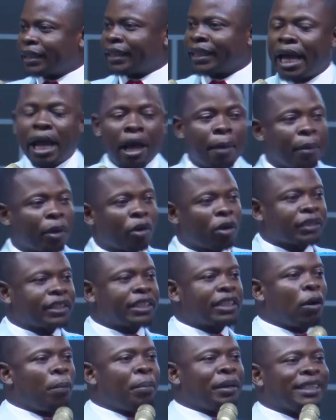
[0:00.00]
this
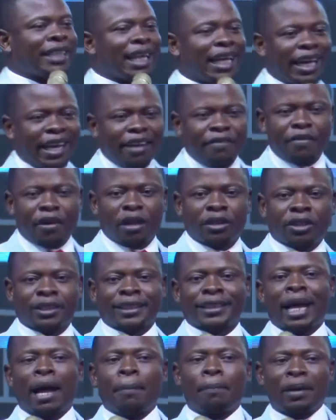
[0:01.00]
because there'll be
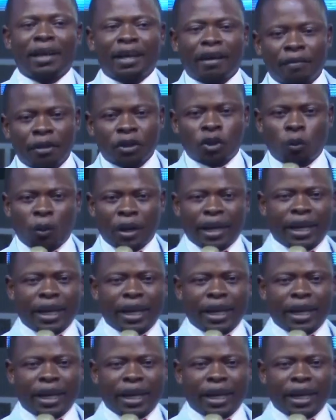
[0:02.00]
deliverances happening this